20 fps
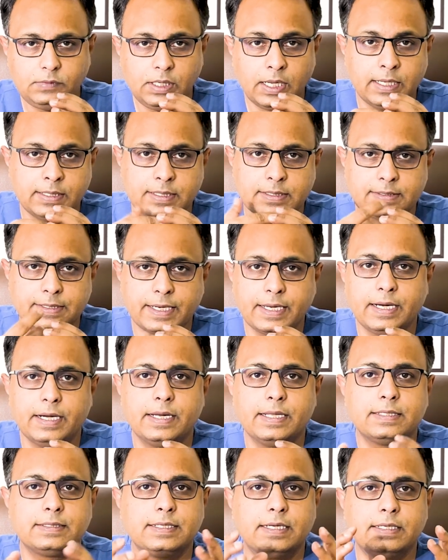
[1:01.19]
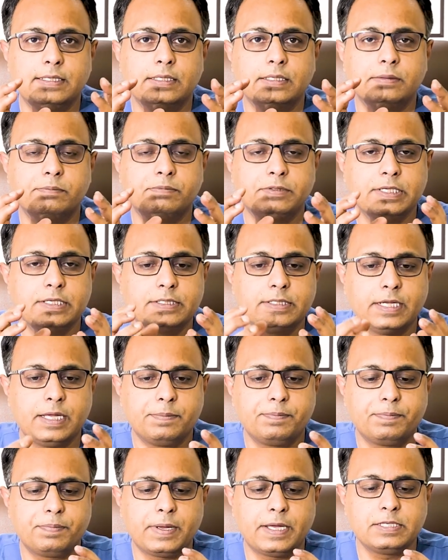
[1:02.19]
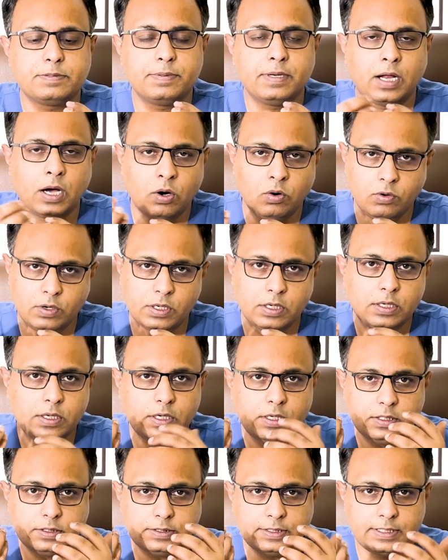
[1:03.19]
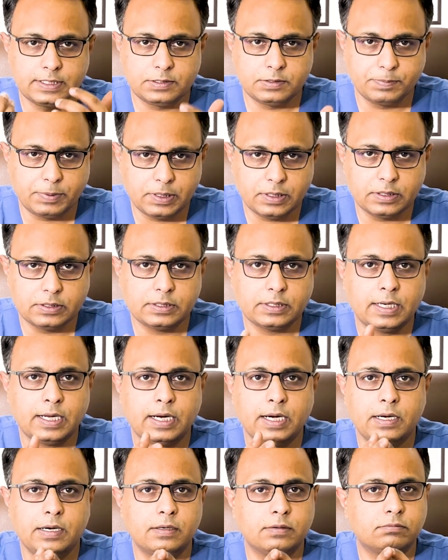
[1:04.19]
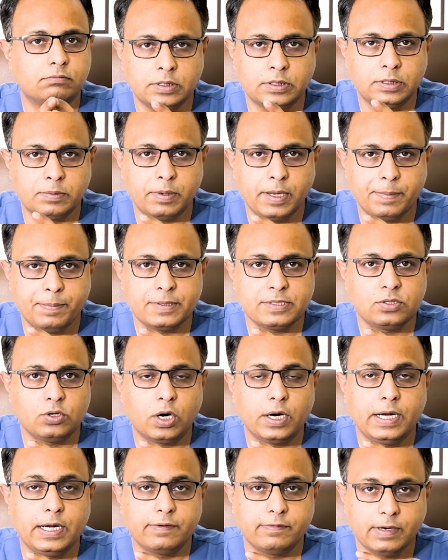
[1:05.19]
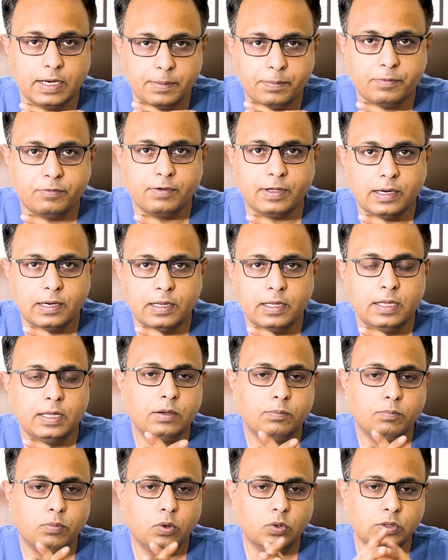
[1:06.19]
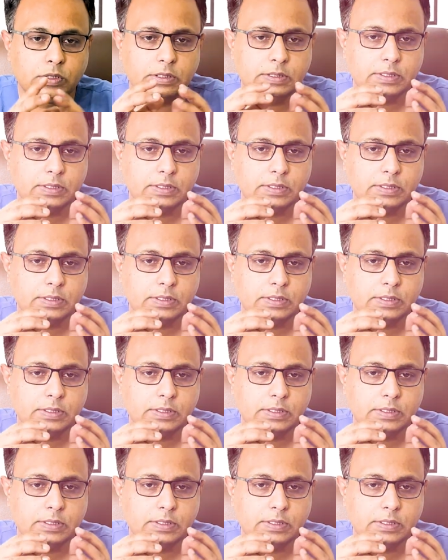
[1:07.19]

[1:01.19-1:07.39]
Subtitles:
And the second is that since the hip has been out since birth and the hip has not developed well, both